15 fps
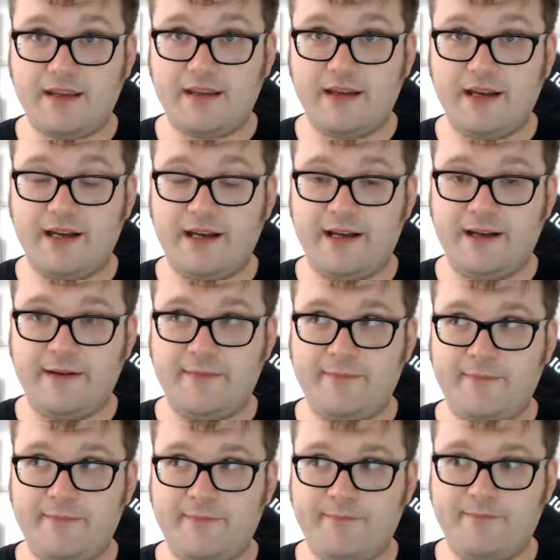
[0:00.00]

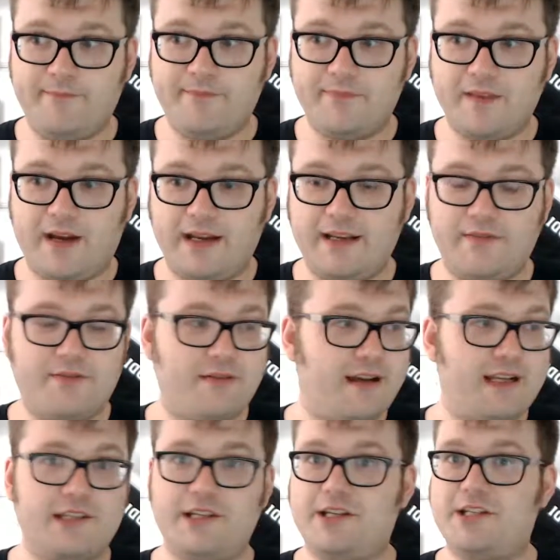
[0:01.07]
I'd have to
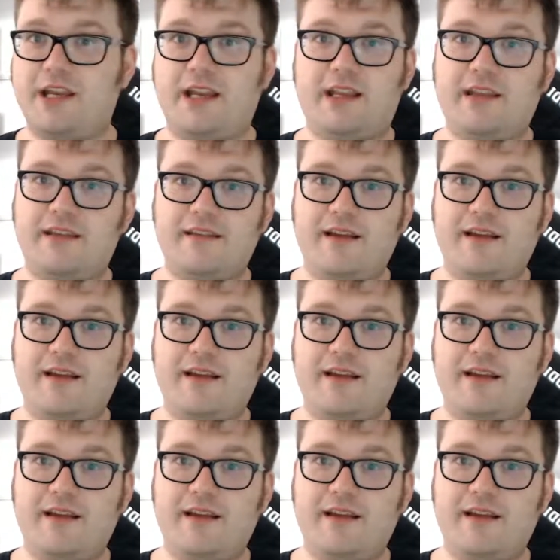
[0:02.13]
actually check